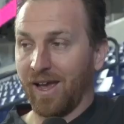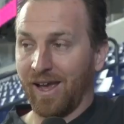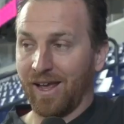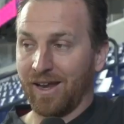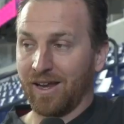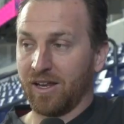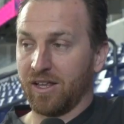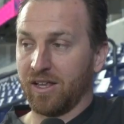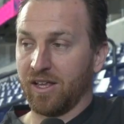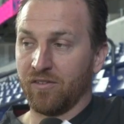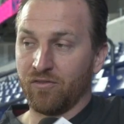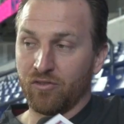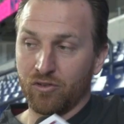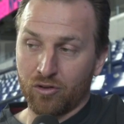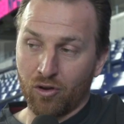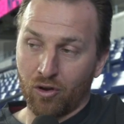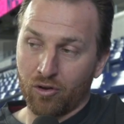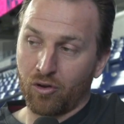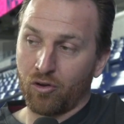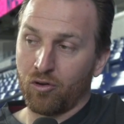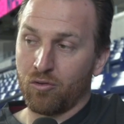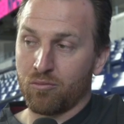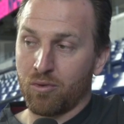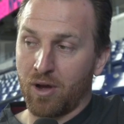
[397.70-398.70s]
And if you
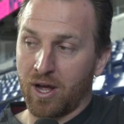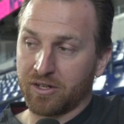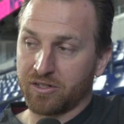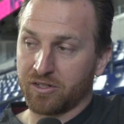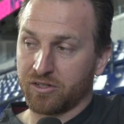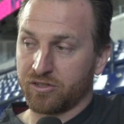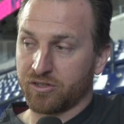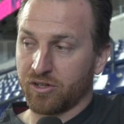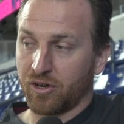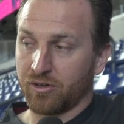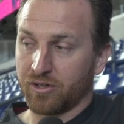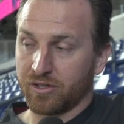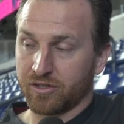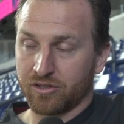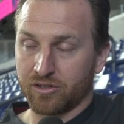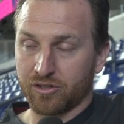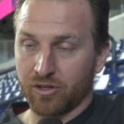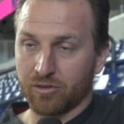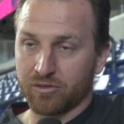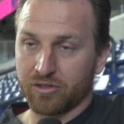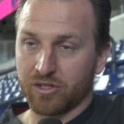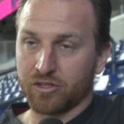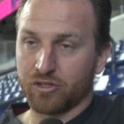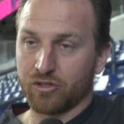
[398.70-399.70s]
don't know who Broderick
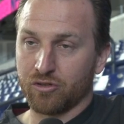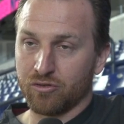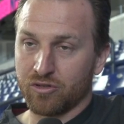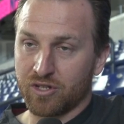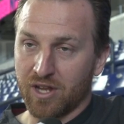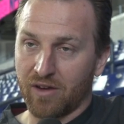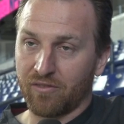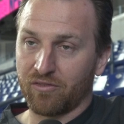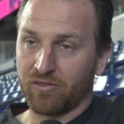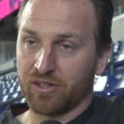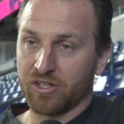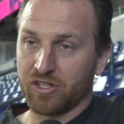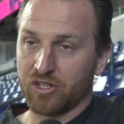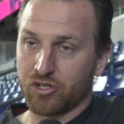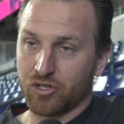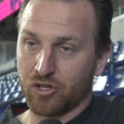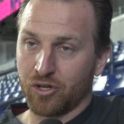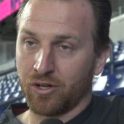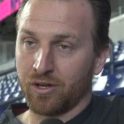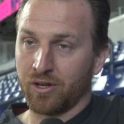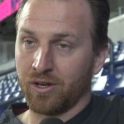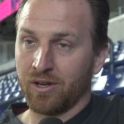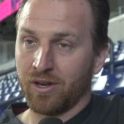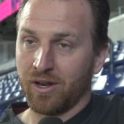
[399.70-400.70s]
Jones is, you definitely
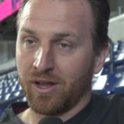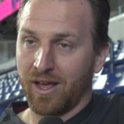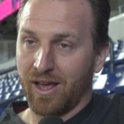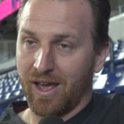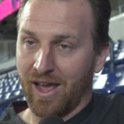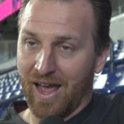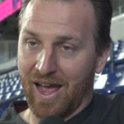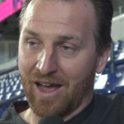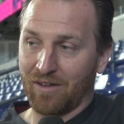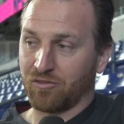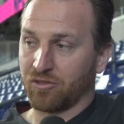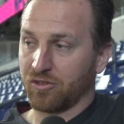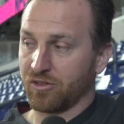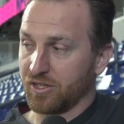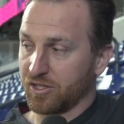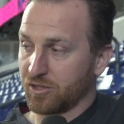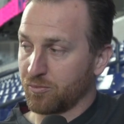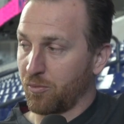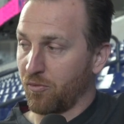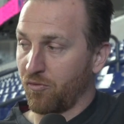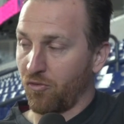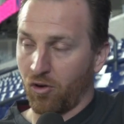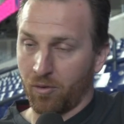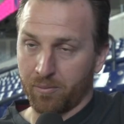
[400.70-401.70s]
should after this
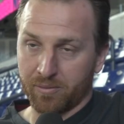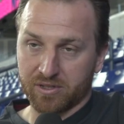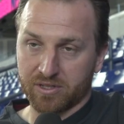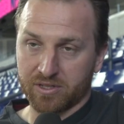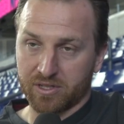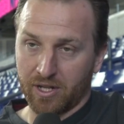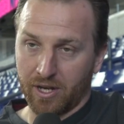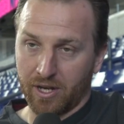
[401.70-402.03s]
performance